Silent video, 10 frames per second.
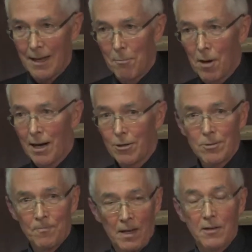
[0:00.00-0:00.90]

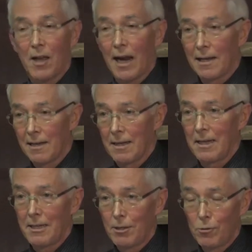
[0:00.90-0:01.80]
embargo. Inter alia, the
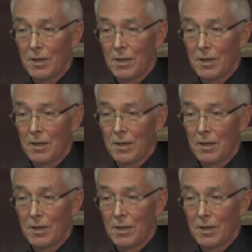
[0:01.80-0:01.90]
EU